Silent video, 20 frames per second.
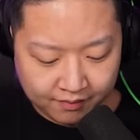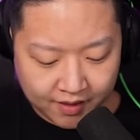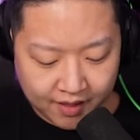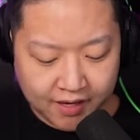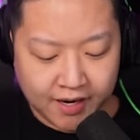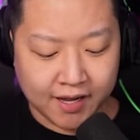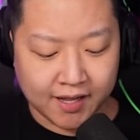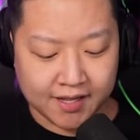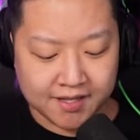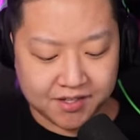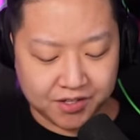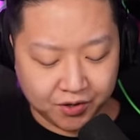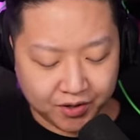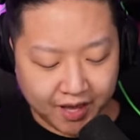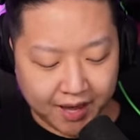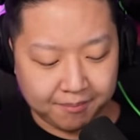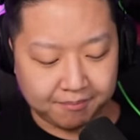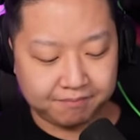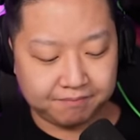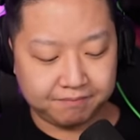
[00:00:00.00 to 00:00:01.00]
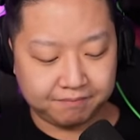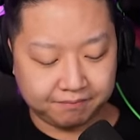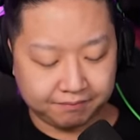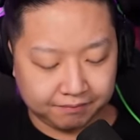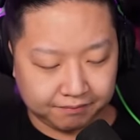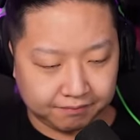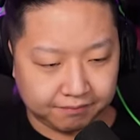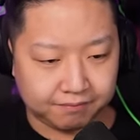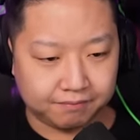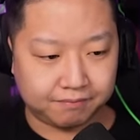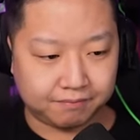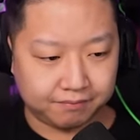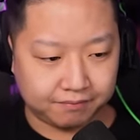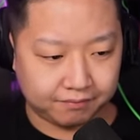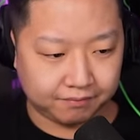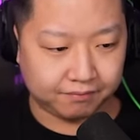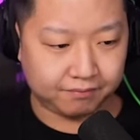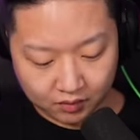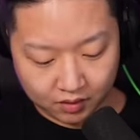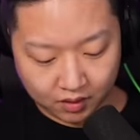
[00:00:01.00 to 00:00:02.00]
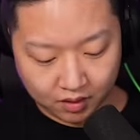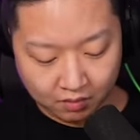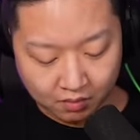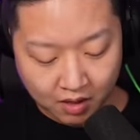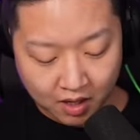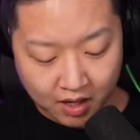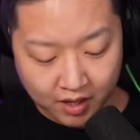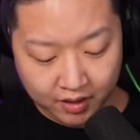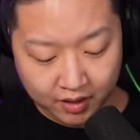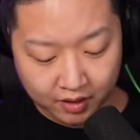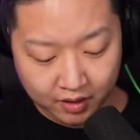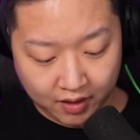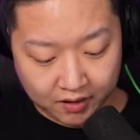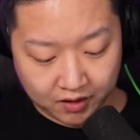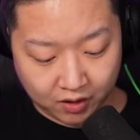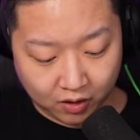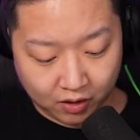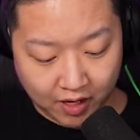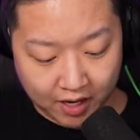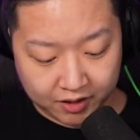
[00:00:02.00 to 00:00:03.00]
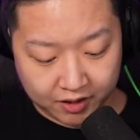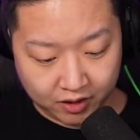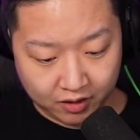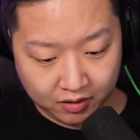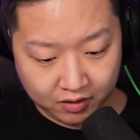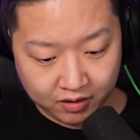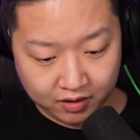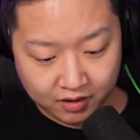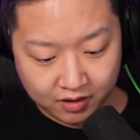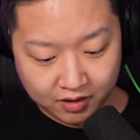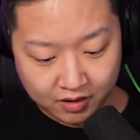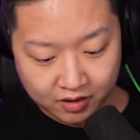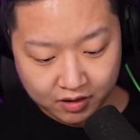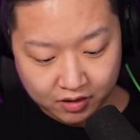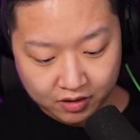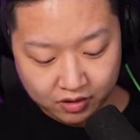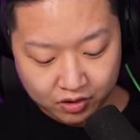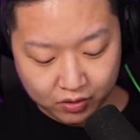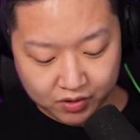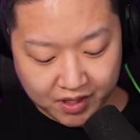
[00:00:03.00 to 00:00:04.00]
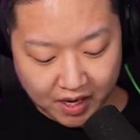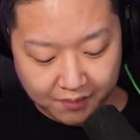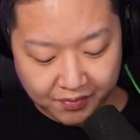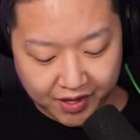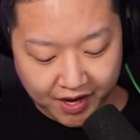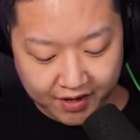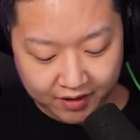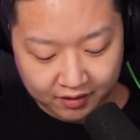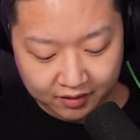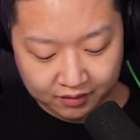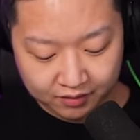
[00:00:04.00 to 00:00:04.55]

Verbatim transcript: Yeah, let's do that. Come on, Elixir Collector. Do something.